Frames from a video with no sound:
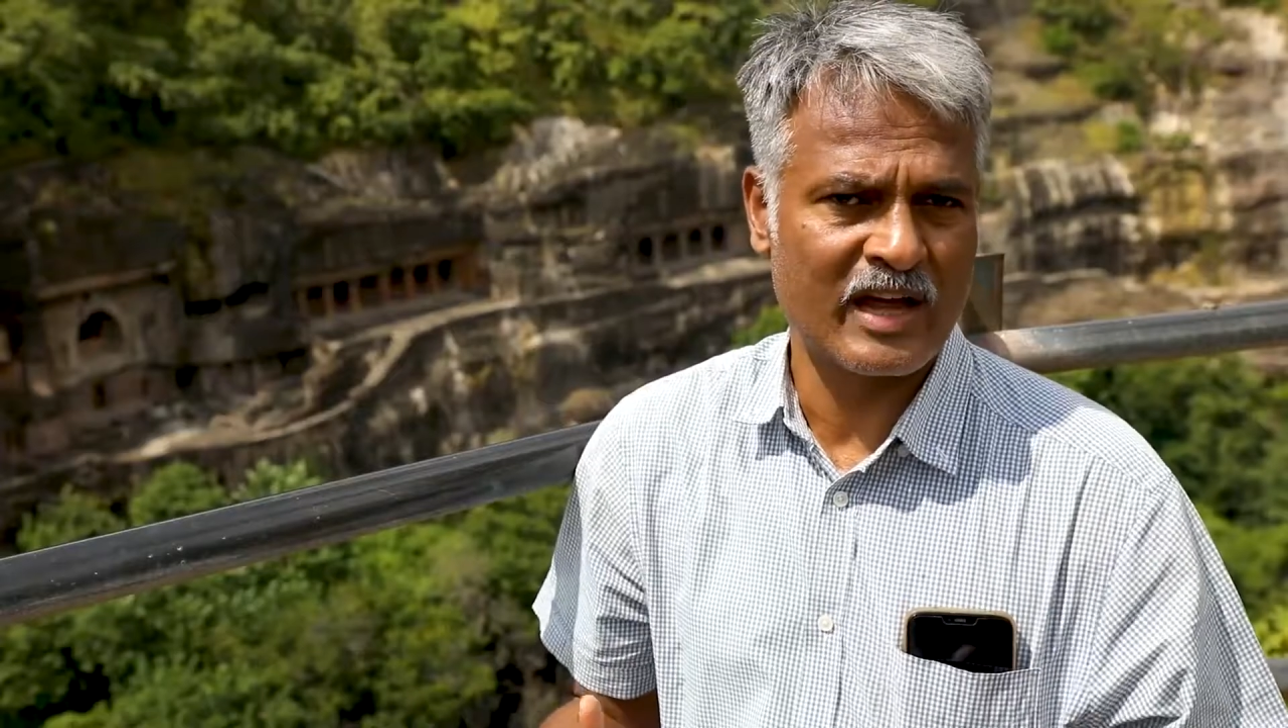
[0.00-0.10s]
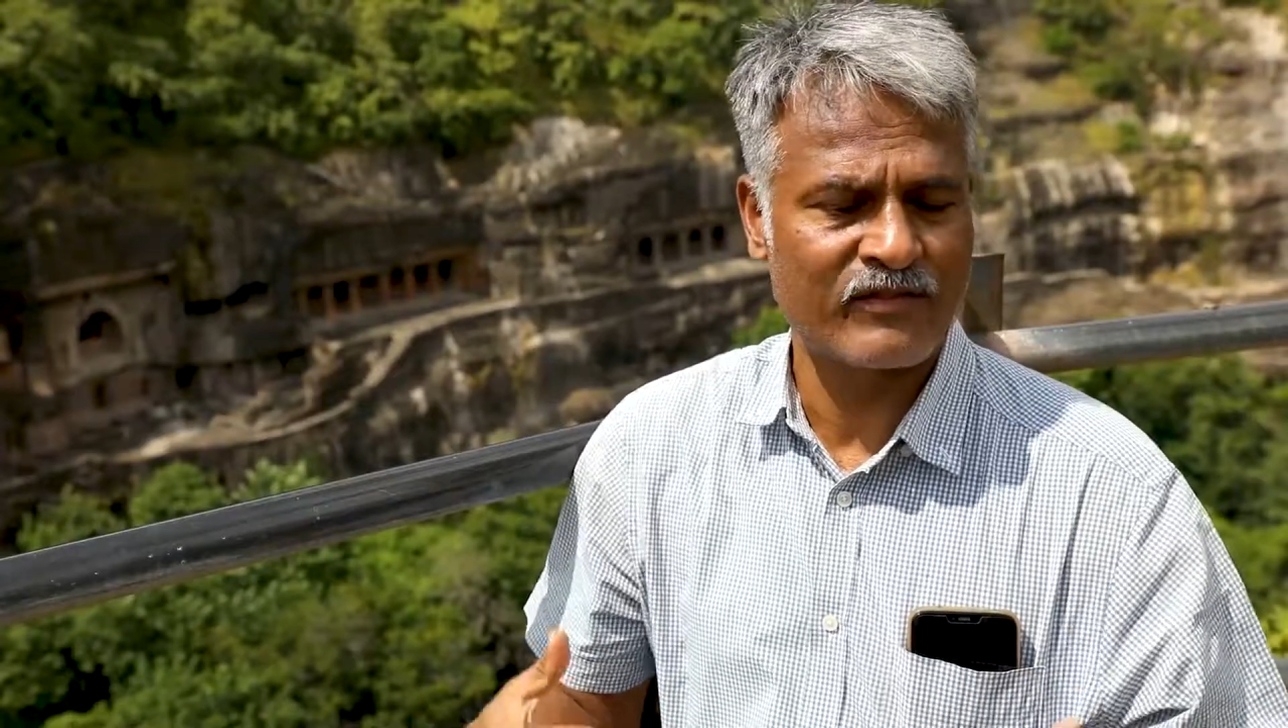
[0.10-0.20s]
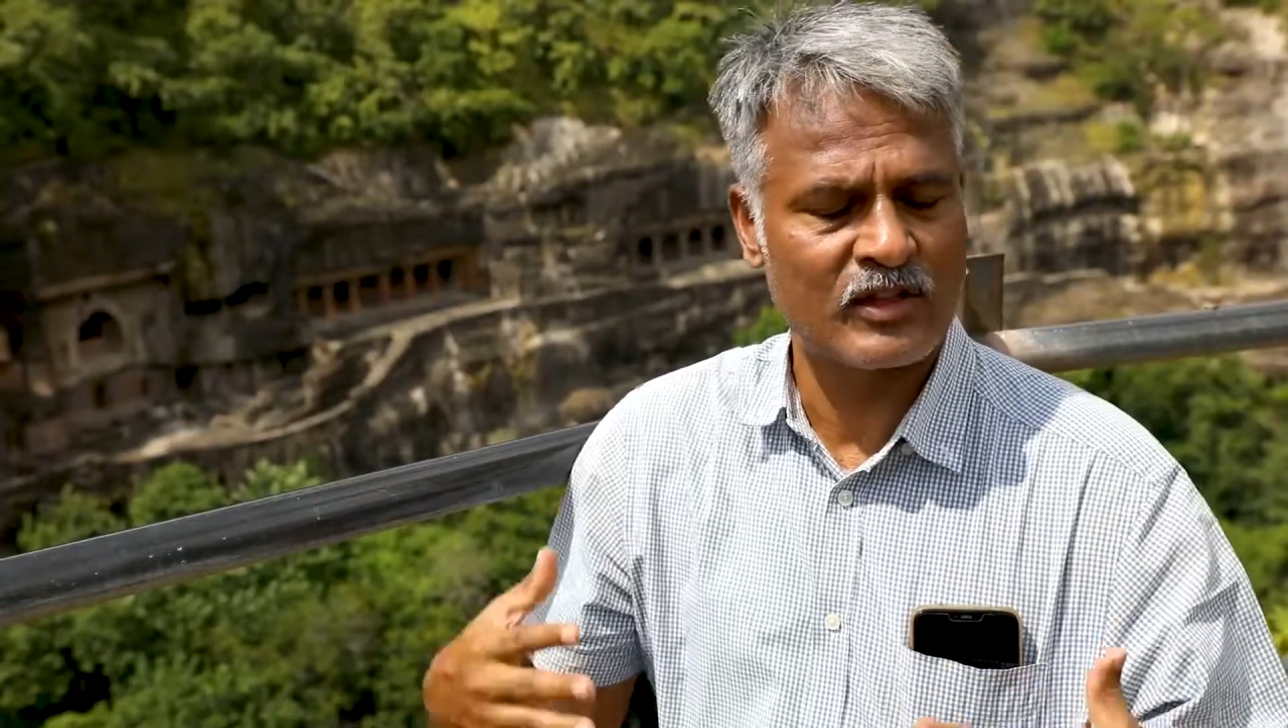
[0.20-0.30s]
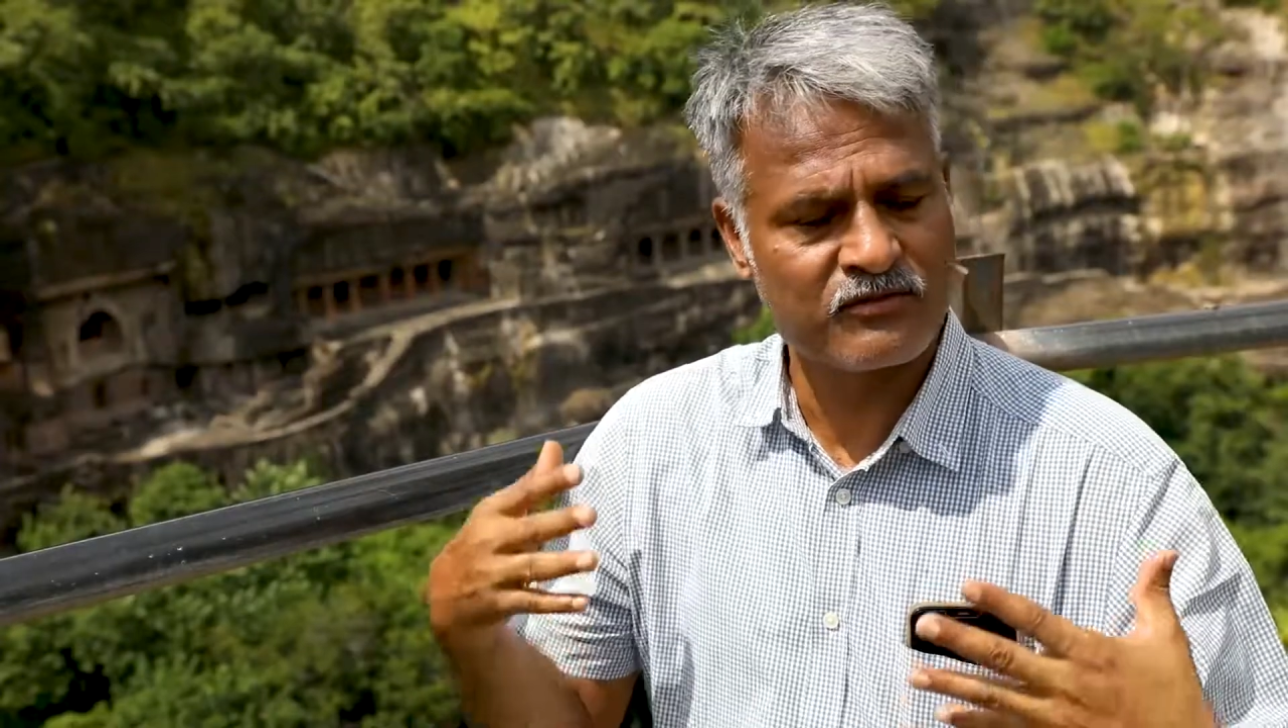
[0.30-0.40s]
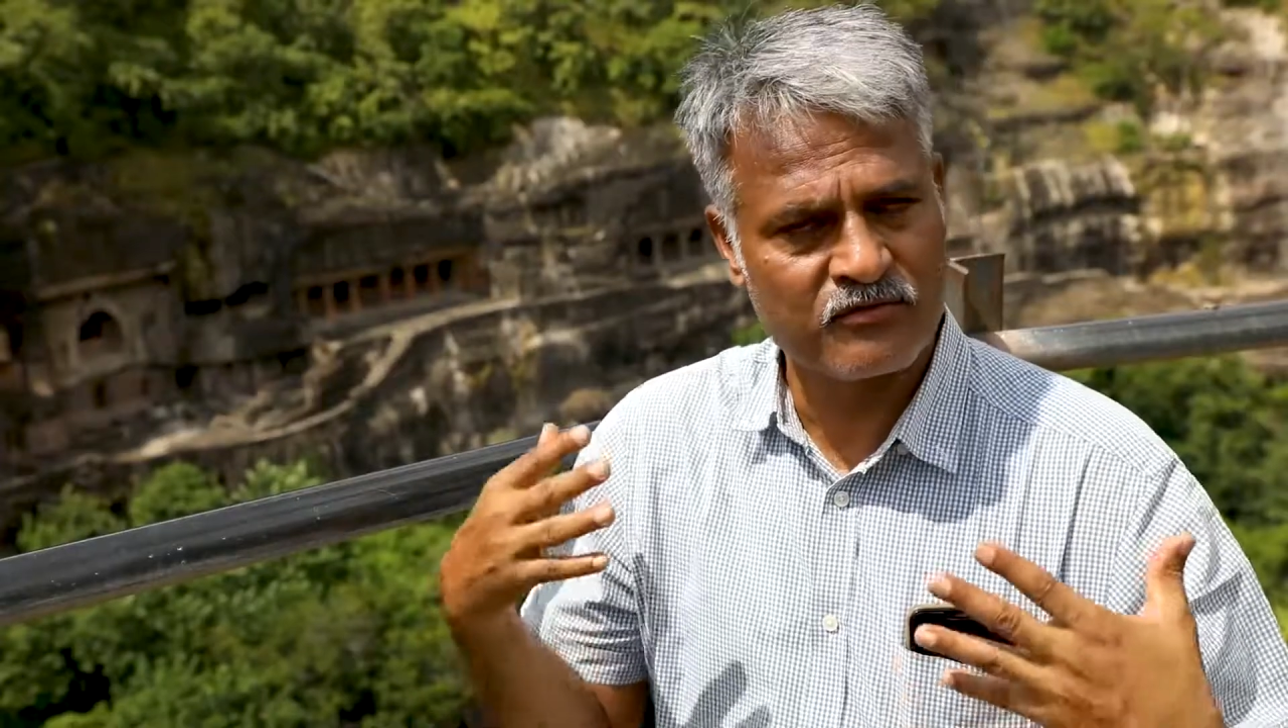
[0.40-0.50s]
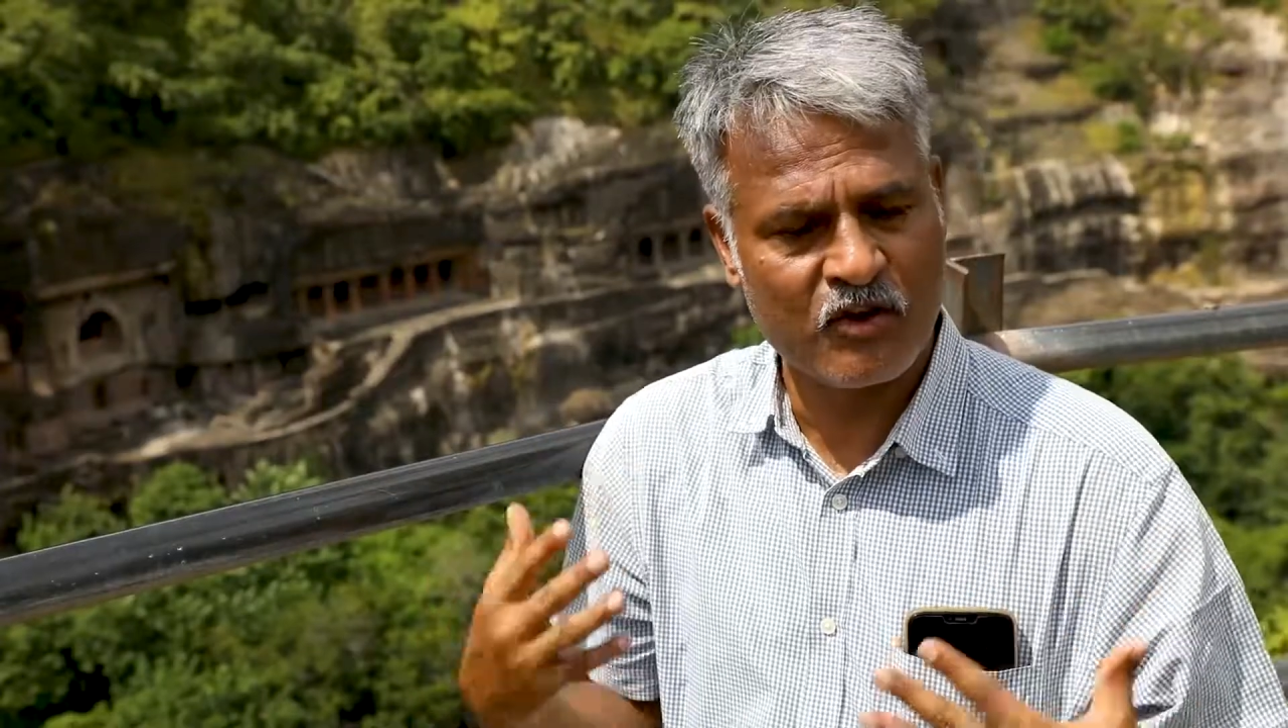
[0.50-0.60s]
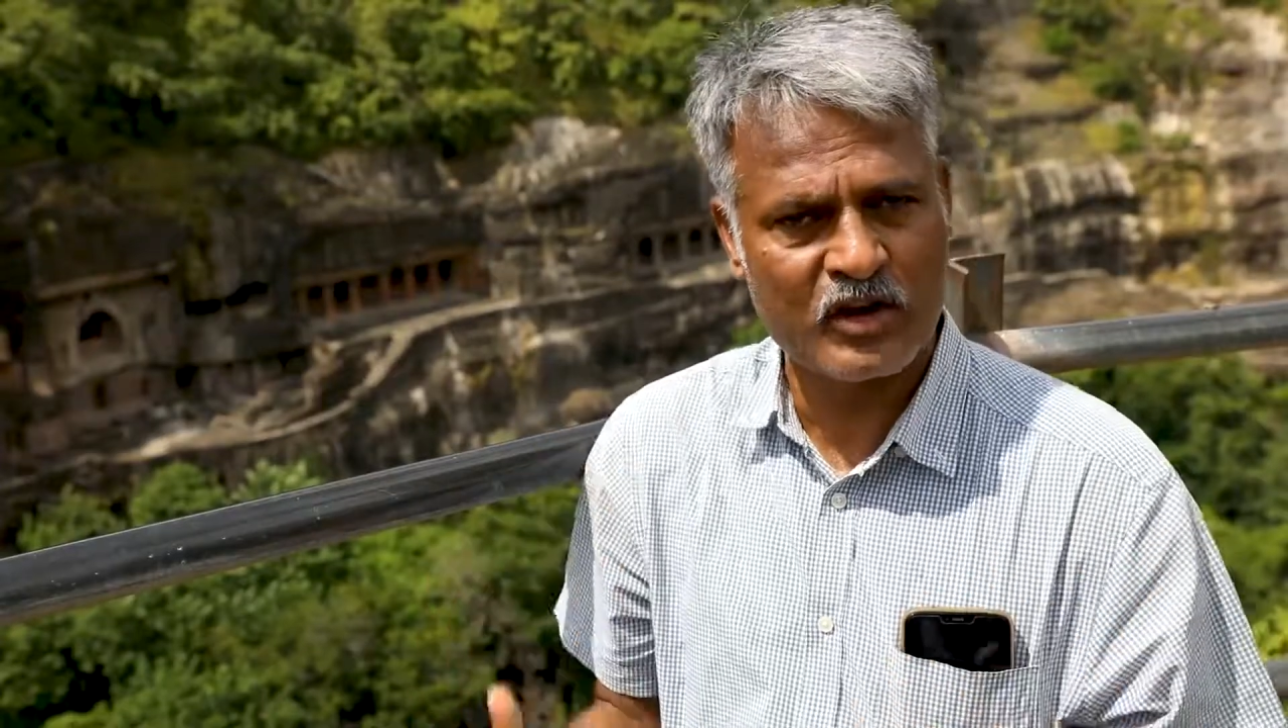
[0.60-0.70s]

and the